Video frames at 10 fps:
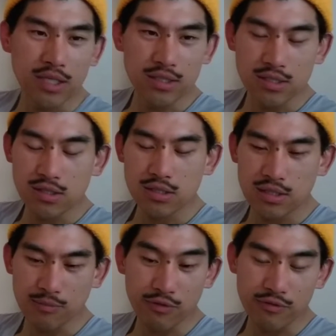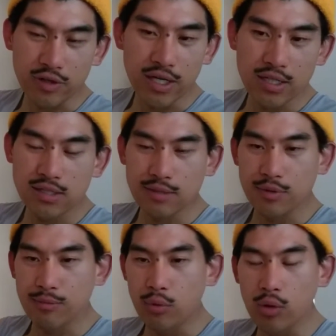methods. Some are fried, some
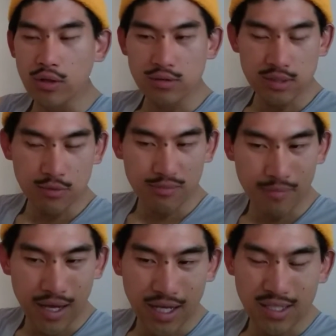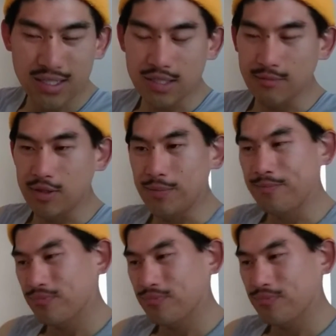are boiled, some are baked, some are,